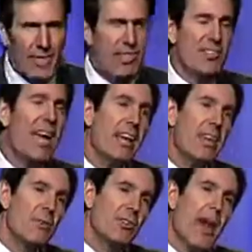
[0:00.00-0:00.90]
she says, hey, can
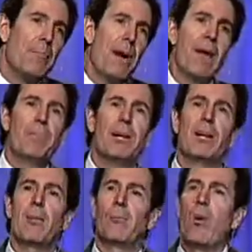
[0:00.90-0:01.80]
you stop by and pick
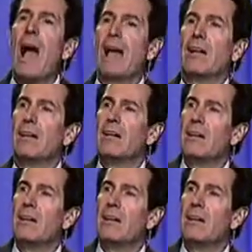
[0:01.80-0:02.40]
up Ryan?